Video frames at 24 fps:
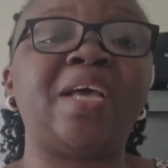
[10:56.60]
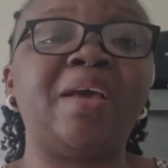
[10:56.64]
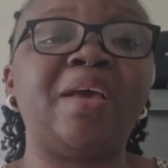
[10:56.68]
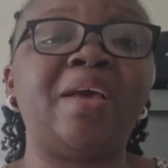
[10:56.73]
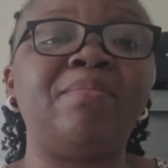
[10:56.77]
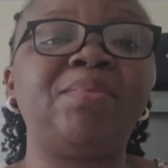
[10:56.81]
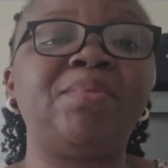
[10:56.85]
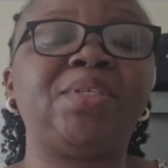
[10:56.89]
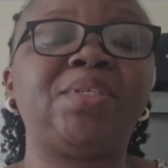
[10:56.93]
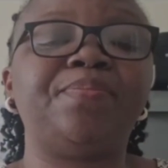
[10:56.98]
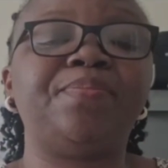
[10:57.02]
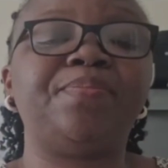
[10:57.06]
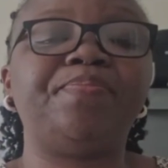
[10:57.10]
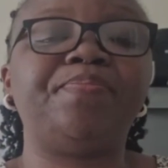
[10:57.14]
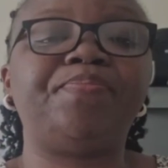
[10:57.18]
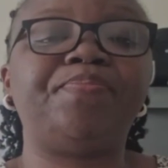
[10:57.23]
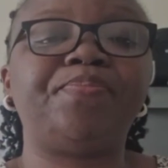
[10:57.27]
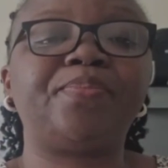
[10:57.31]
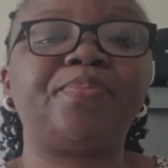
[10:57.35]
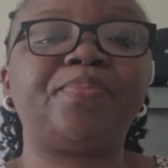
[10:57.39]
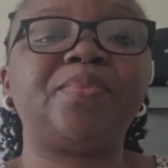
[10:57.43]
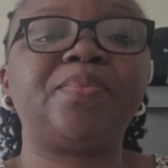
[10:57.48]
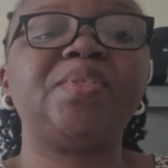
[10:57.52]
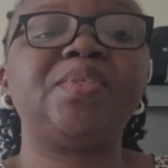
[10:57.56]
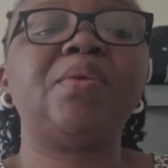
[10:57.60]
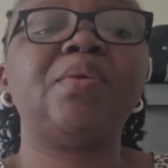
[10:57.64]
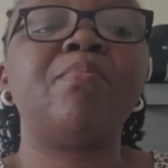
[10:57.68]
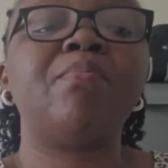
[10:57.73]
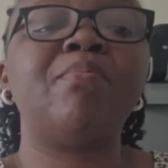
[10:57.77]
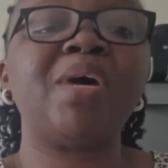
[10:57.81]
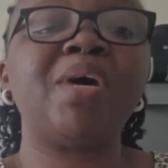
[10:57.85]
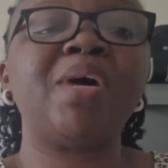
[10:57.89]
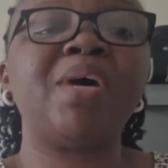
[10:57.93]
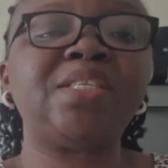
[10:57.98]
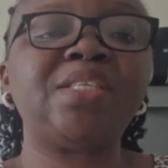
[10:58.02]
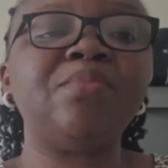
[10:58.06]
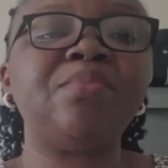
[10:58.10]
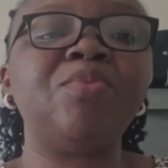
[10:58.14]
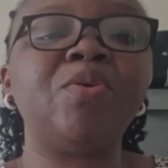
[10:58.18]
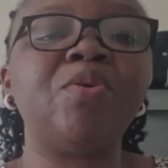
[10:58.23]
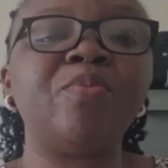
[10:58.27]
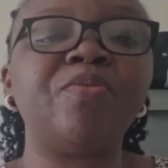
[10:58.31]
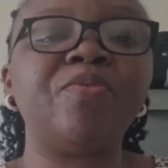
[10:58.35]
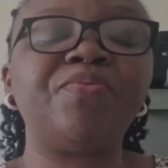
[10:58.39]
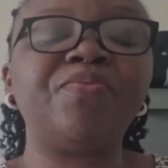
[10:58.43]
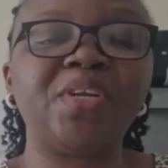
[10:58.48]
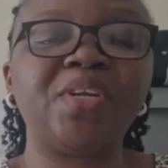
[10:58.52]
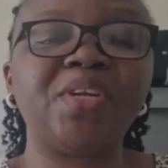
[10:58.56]
3 times,
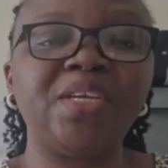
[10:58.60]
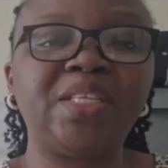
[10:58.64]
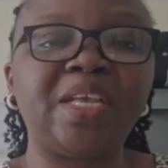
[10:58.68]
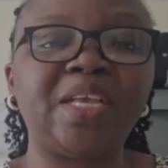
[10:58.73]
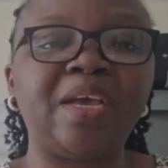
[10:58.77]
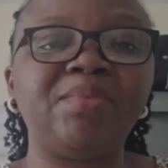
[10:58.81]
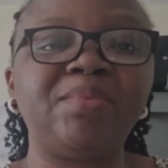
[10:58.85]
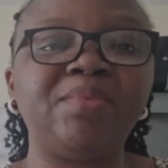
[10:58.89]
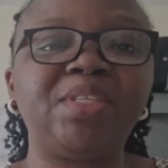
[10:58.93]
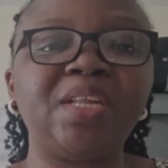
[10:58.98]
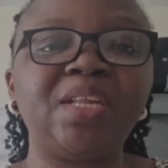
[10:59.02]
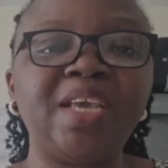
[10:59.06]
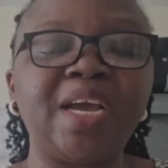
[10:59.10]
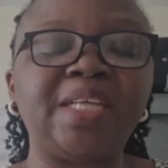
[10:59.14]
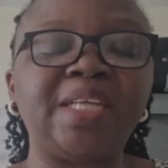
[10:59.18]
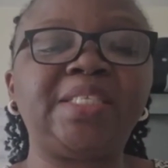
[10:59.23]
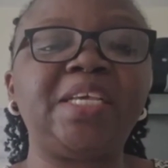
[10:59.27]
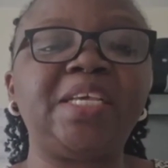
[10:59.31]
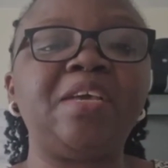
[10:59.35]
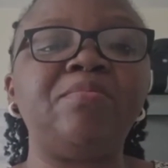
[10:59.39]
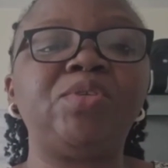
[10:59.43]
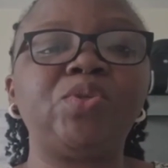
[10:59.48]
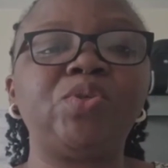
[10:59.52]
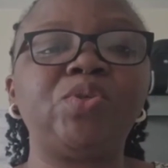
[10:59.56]
maximum of 3 times, 3